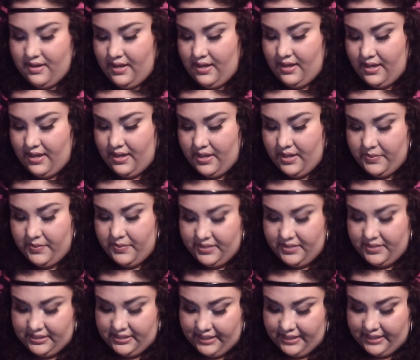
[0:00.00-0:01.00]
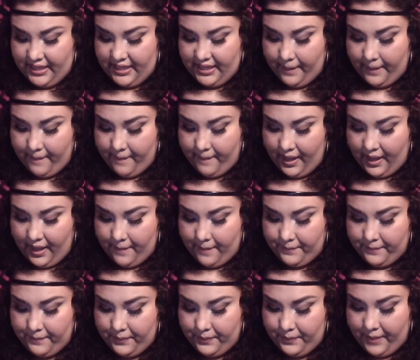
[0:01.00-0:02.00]
The Sleek makeup
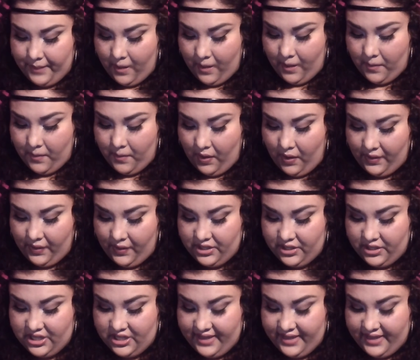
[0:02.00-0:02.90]
polish.